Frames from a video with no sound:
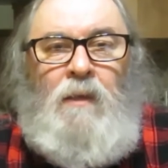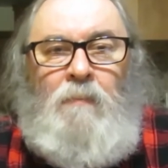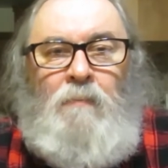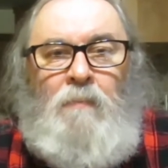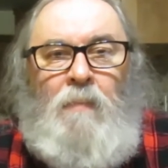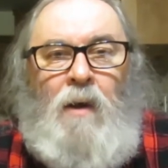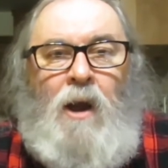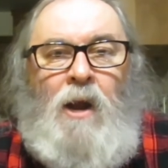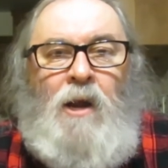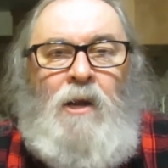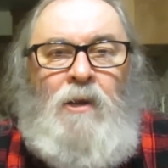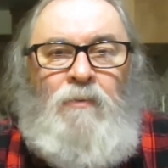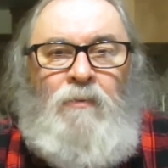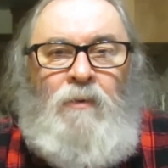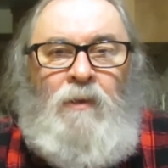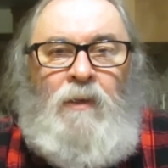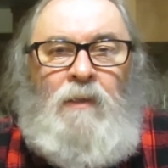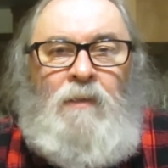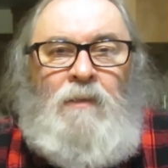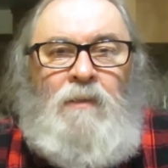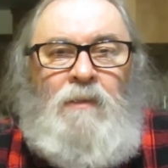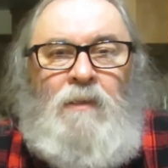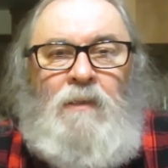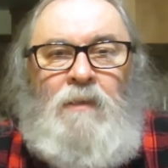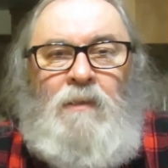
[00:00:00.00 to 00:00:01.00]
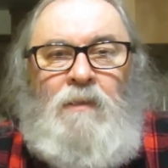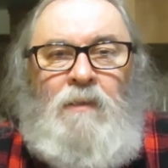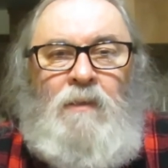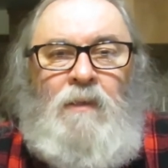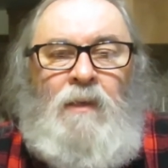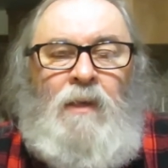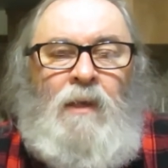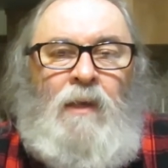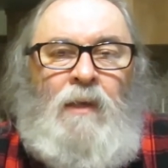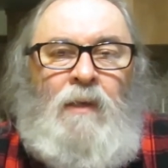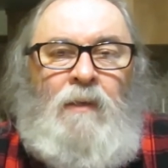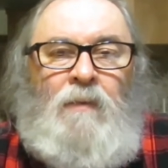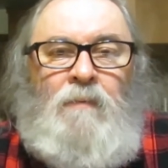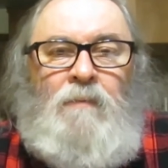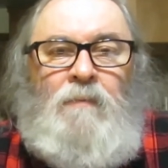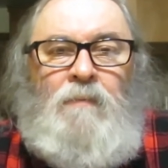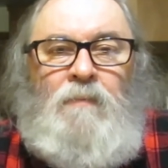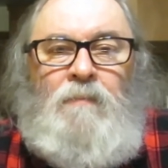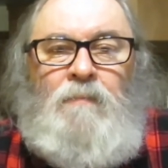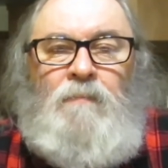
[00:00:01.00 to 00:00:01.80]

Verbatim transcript: Margaret, uh,